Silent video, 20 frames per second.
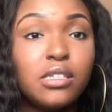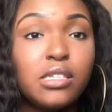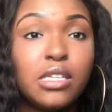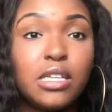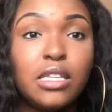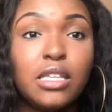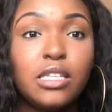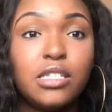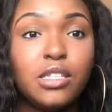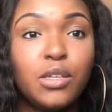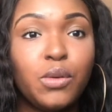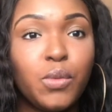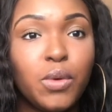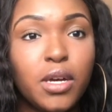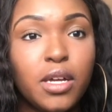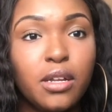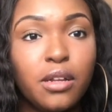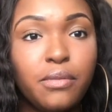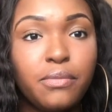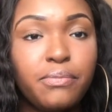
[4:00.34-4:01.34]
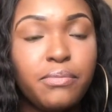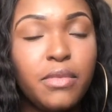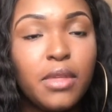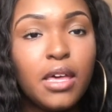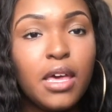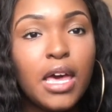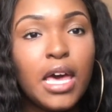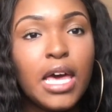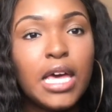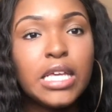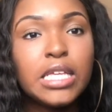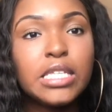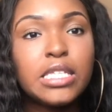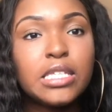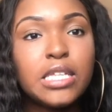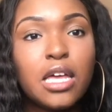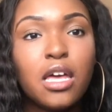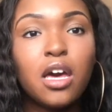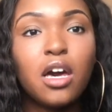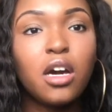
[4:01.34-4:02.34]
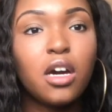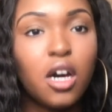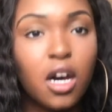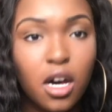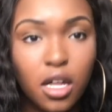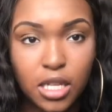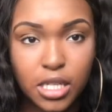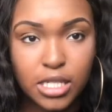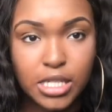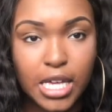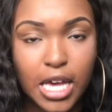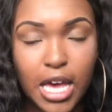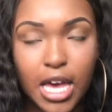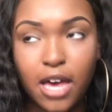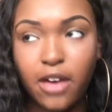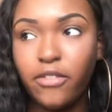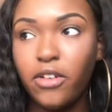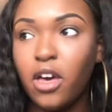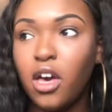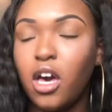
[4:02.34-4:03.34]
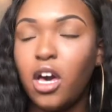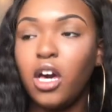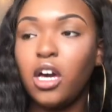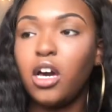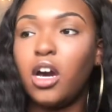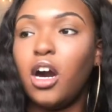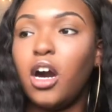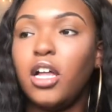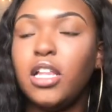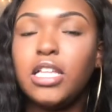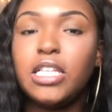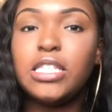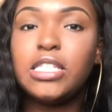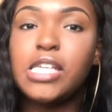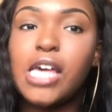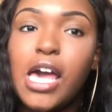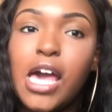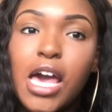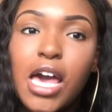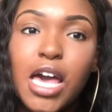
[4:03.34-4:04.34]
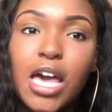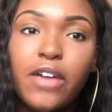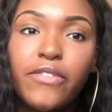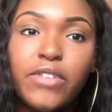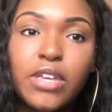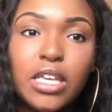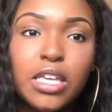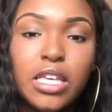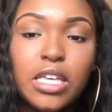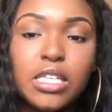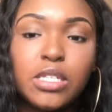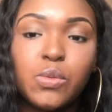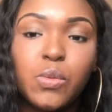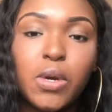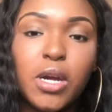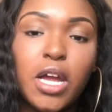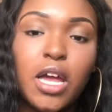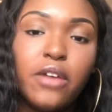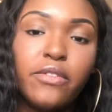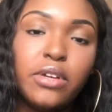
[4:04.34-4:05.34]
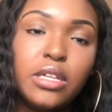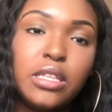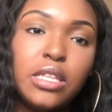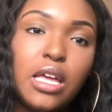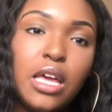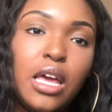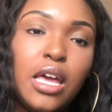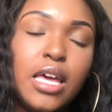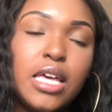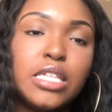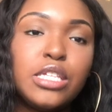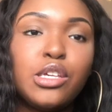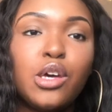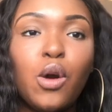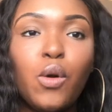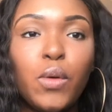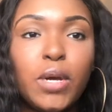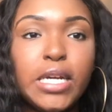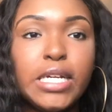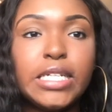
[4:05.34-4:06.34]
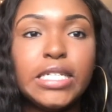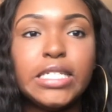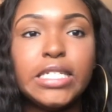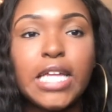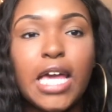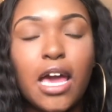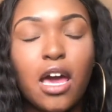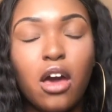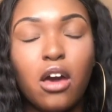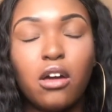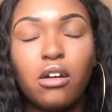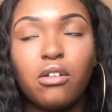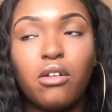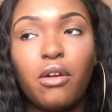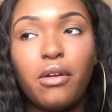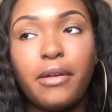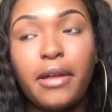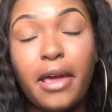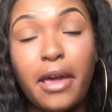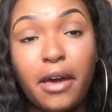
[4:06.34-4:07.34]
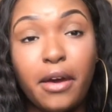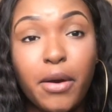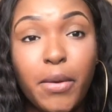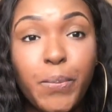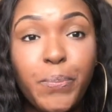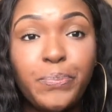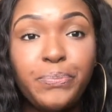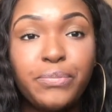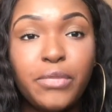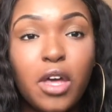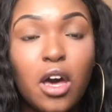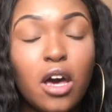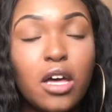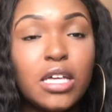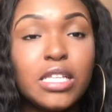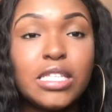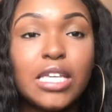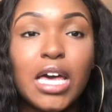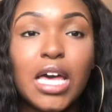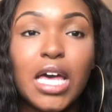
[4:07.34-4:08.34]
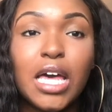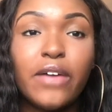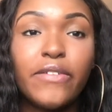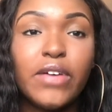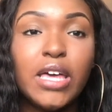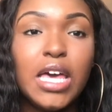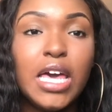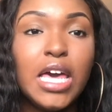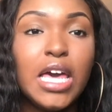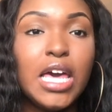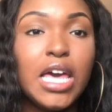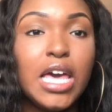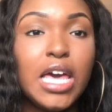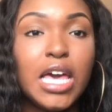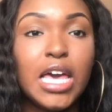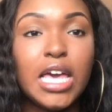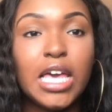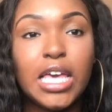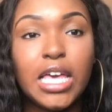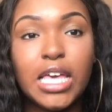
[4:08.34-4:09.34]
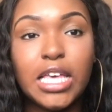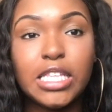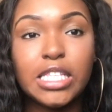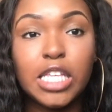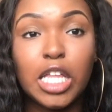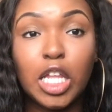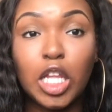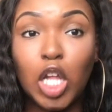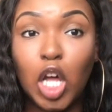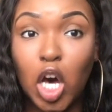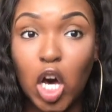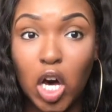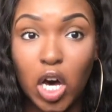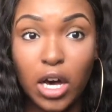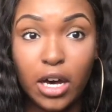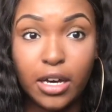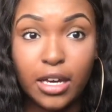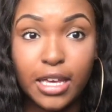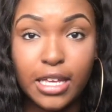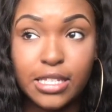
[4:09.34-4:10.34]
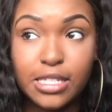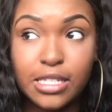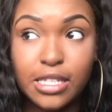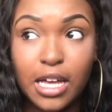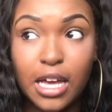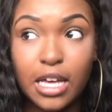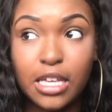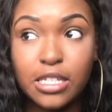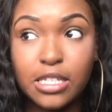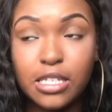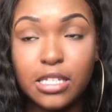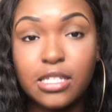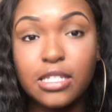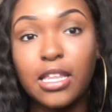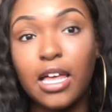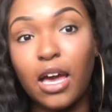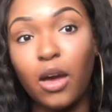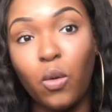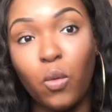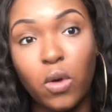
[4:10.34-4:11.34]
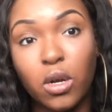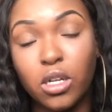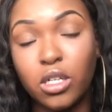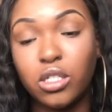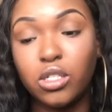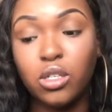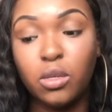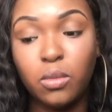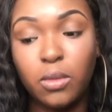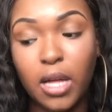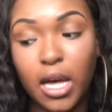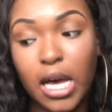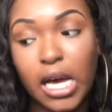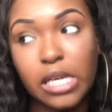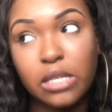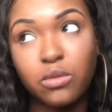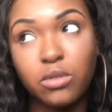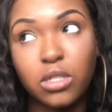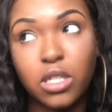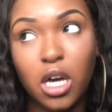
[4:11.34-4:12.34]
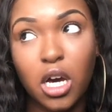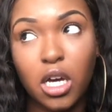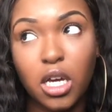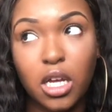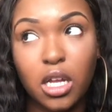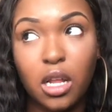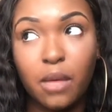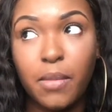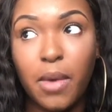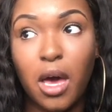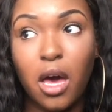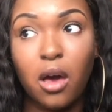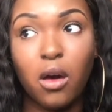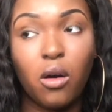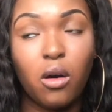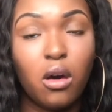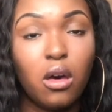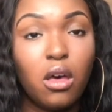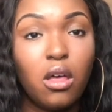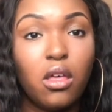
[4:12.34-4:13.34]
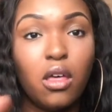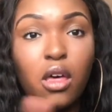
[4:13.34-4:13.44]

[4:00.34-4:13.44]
is an easy one. Stay on Collins Ave. Collins Ave is where everything is going down. Now, Collins Ave is long. It's not just like 1 or 2 blocks. We're talking about